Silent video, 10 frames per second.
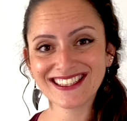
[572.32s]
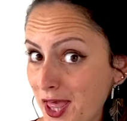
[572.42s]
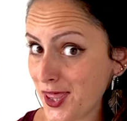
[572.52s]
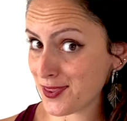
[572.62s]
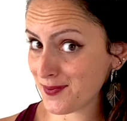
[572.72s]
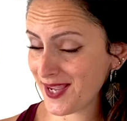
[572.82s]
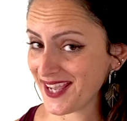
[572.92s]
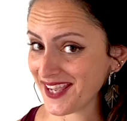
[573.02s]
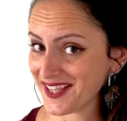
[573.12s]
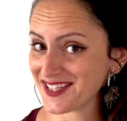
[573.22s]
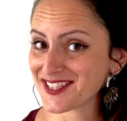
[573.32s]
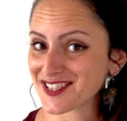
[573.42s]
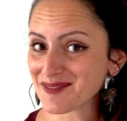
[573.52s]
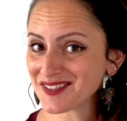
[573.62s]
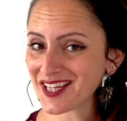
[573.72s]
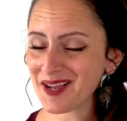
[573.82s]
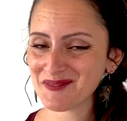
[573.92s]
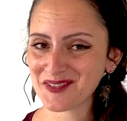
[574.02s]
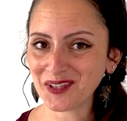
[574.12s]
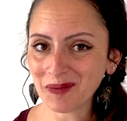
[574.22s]
3. Sometimes
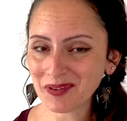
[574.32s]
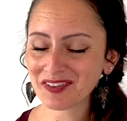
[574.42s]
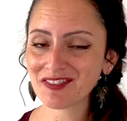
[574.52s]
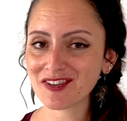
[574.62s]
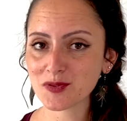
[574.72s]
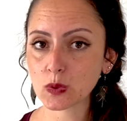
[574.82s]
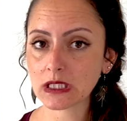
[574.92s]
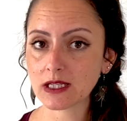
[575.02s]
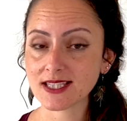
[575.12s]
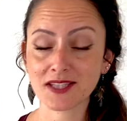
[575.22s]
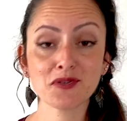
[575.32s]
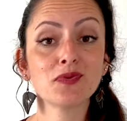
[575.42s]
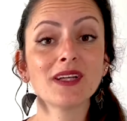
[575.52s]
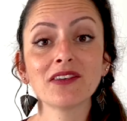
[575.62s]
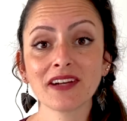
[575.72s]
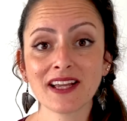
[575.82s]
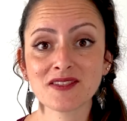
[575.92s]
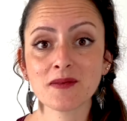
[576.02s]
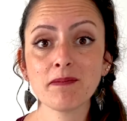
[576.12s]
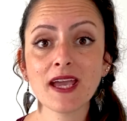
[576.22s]
you come across words that you recognize
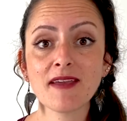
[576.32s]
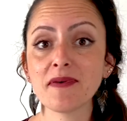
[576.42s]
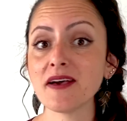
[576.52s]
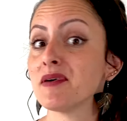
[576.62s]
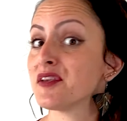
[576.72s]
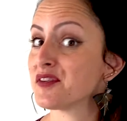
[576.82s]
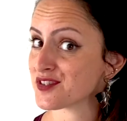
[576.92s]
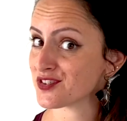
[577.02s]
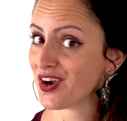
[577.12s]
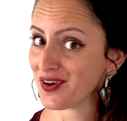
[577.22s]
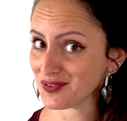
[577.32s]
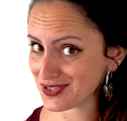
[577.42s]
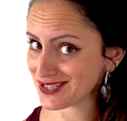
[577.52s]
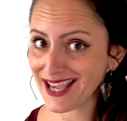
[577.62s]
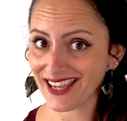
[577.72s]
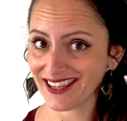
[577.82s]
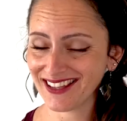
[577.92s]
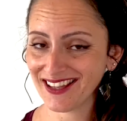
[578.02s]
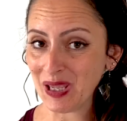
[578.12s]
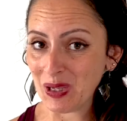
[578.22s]
on paper but you don't know how to say.
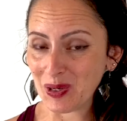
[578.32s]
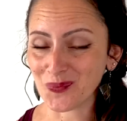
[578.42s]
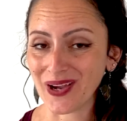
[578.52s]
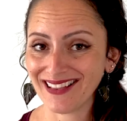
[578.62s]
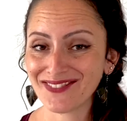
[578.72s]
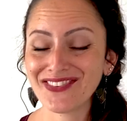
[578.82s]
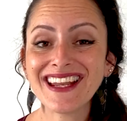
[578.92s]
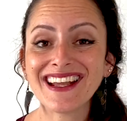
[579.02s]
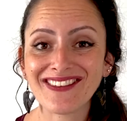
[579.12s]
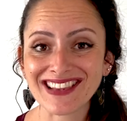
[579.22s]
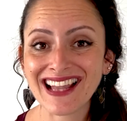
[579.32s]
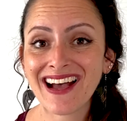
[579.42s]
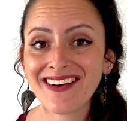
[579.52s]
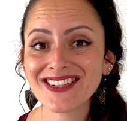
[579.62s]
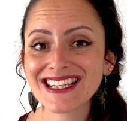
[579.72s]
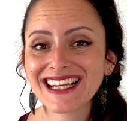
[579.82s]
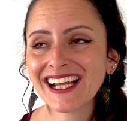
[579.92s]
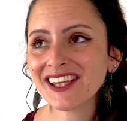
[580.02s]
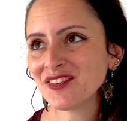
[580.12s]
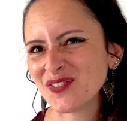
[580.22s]
Well, reading out loud
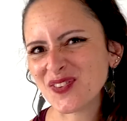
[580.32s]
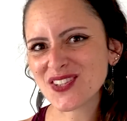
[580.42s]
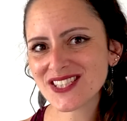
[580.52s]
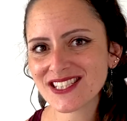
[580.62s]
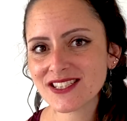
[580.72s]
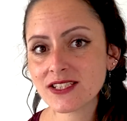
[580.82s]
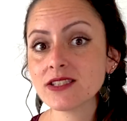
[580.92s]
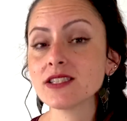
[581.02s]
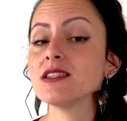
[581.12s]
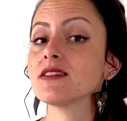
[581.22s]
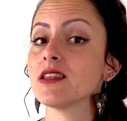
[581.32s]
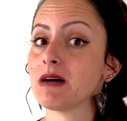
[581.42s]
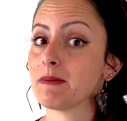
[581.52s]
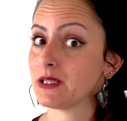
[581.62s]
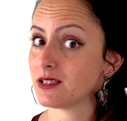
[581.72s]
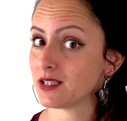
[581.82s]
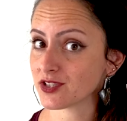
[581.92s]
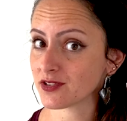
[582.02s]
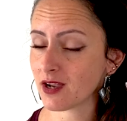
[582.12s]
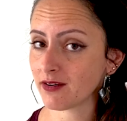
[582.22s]
kind of forces you to look them up in a
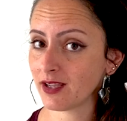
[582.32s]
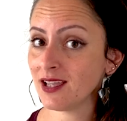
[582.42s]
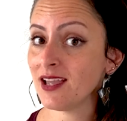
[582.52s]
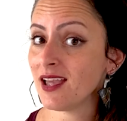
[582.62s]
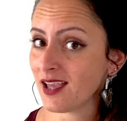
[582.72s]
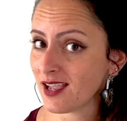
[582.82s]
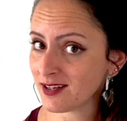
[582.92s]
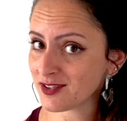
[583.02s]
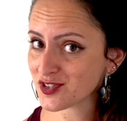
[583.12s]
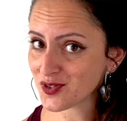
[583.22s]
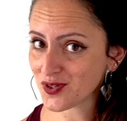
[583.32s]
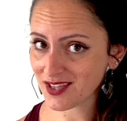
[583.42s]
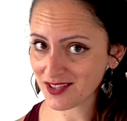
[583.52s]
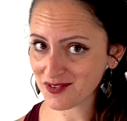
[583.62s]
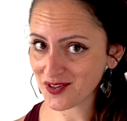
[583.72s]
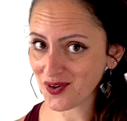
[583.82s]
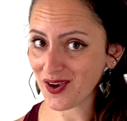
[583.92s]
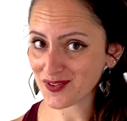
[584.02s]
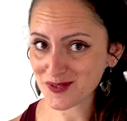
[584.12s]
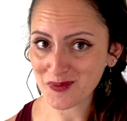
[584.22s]
dictionary and ensure that you know how
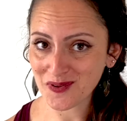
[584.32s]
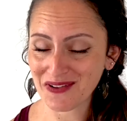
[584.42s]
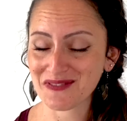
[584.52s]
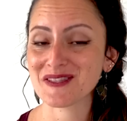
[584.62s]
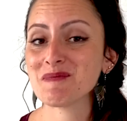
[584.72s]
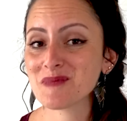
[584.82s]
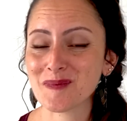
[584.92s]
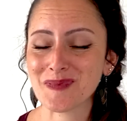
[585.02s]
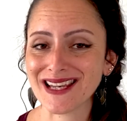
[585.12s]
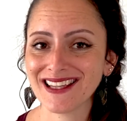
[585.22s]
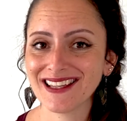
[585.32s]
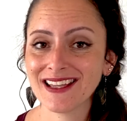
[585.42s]
to pronounce them properly,